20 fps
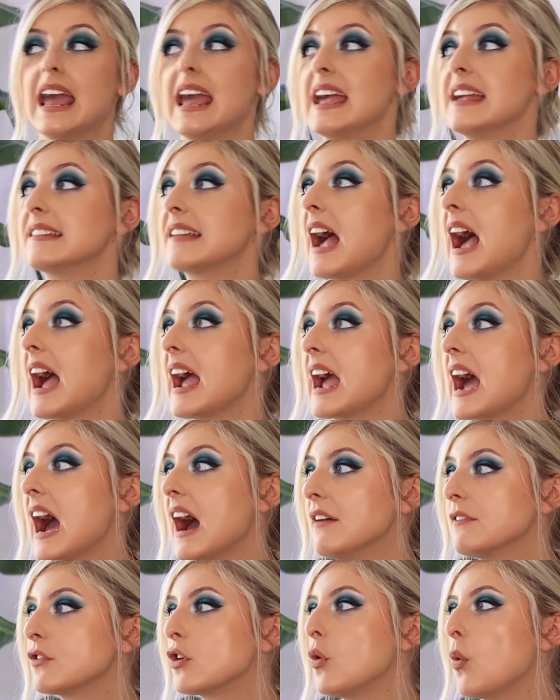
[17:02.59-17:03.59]
is I
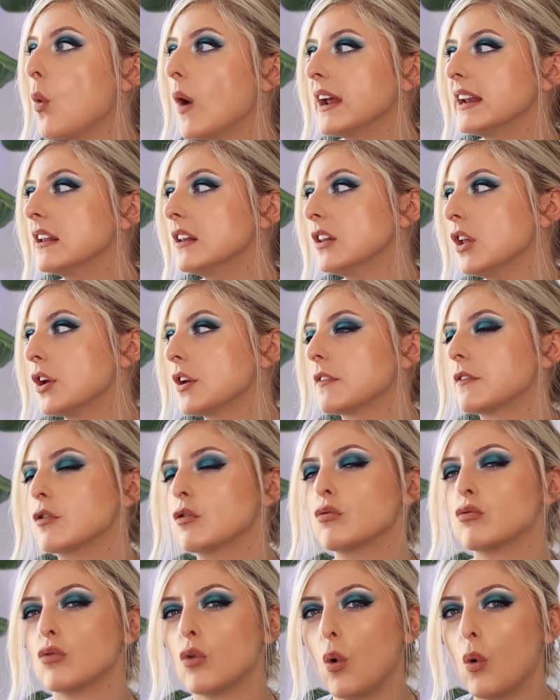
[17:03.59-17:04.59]
have quite a lot of
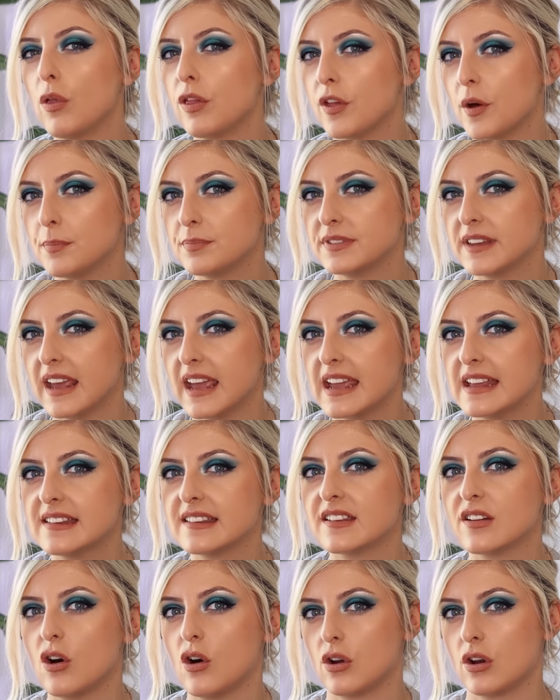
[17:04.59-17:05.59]
growth
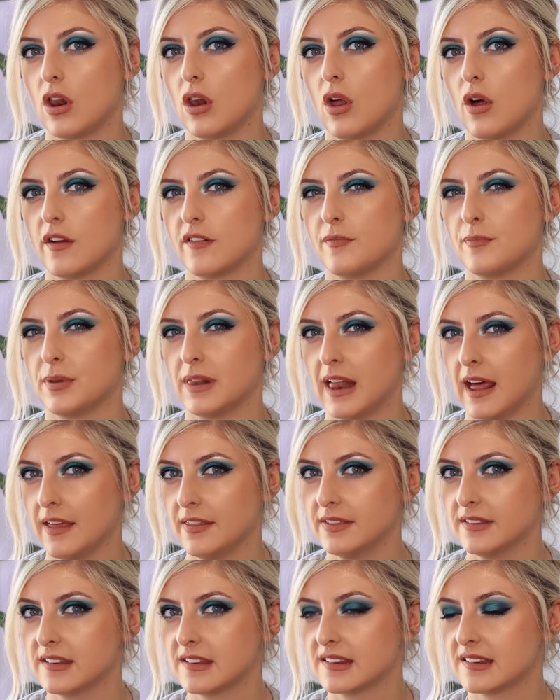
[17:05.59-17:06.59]
updates on a lot of
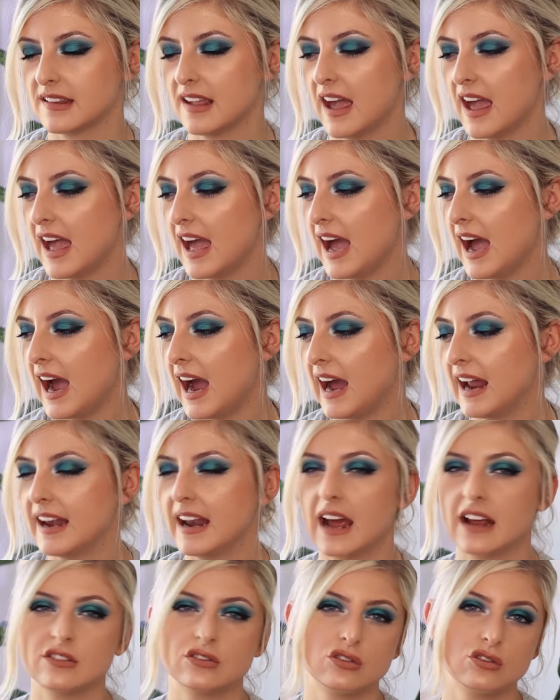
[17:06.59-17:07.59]
plants. And
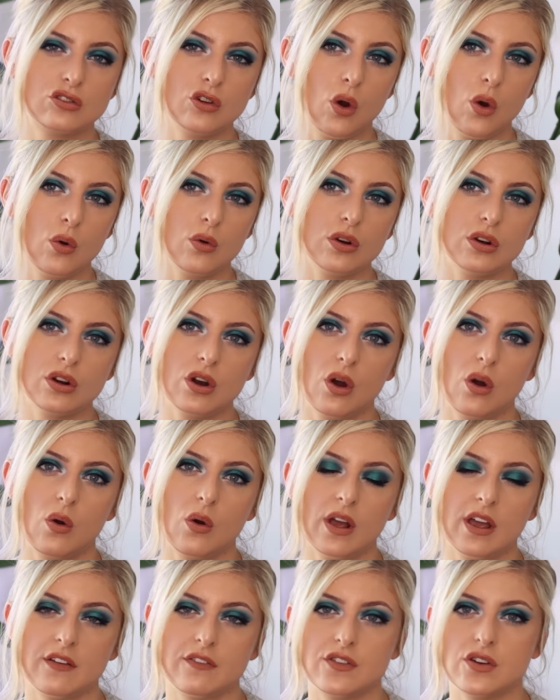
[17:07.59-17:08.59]
I don't
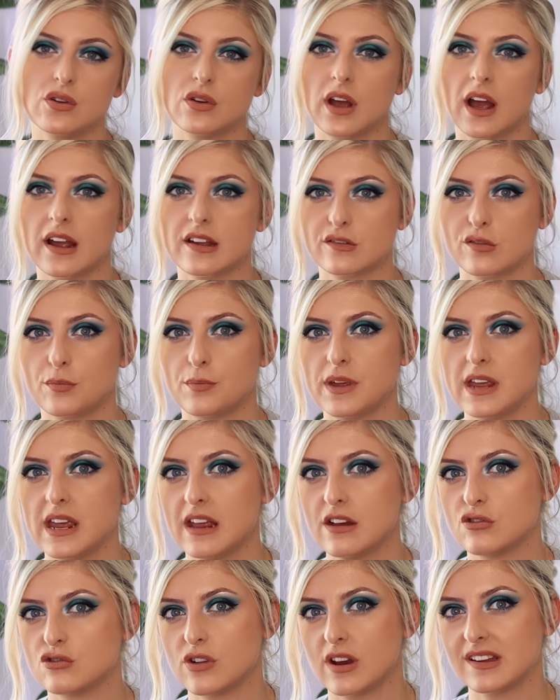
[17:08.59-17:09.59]
know if you guys would be
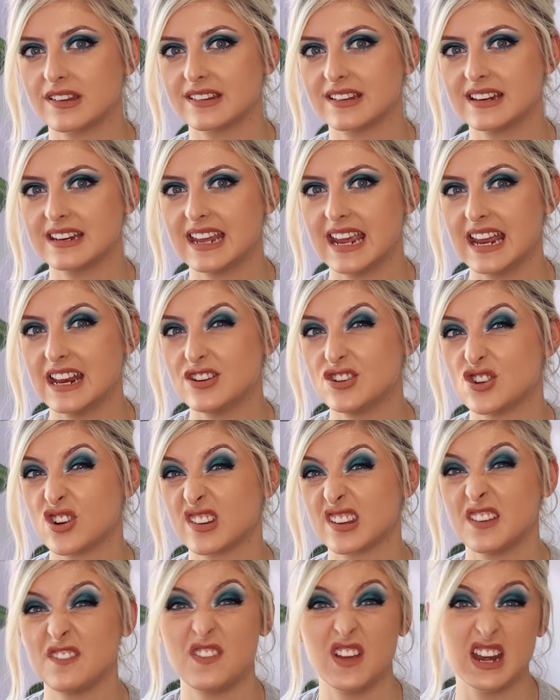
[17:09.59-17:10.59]
interested in
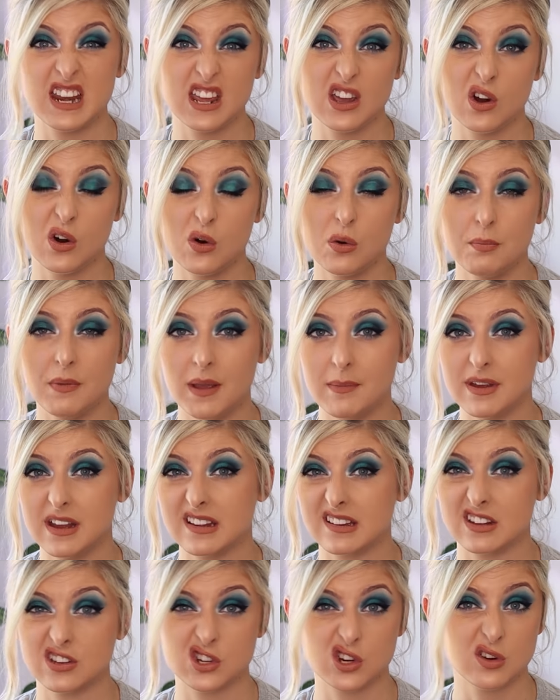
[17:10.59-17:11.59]
just a video. Maybe
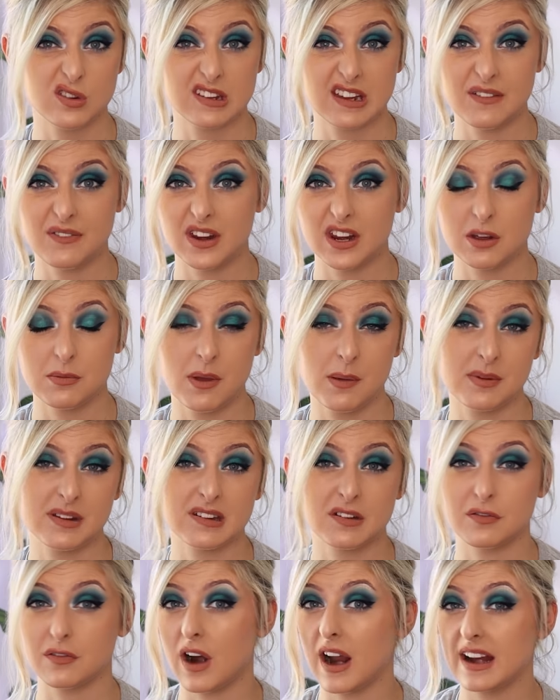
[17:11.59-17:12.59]
it's a Tuesday video, maybe
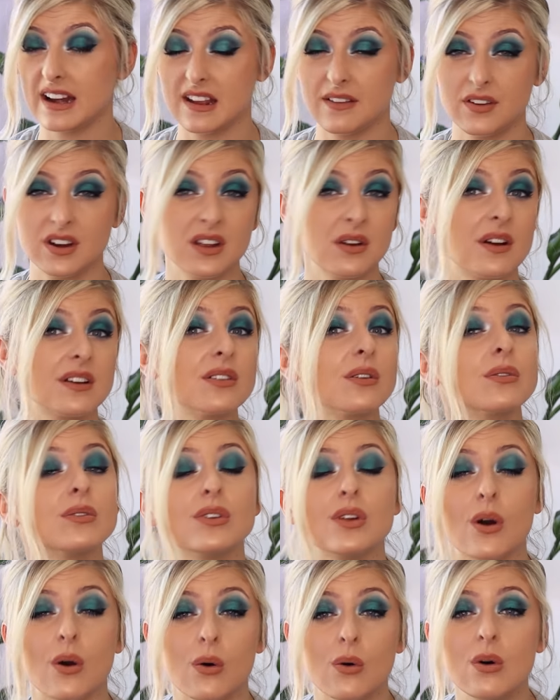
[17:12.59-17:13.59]
it's a Friday video, I don't
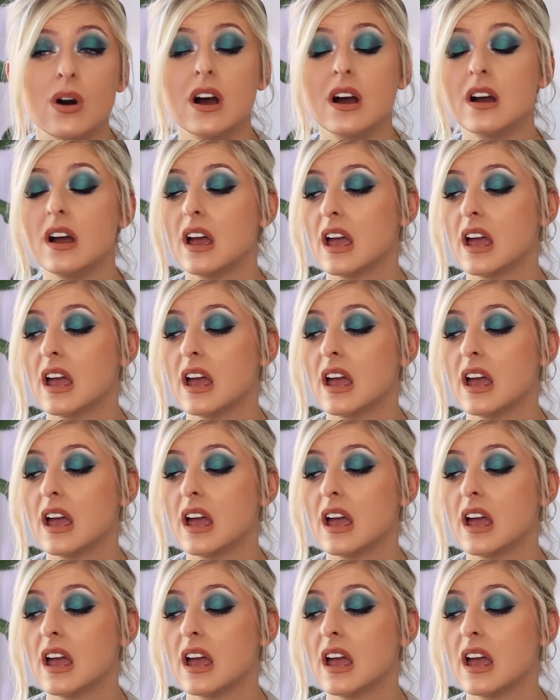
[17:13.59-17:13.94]
know.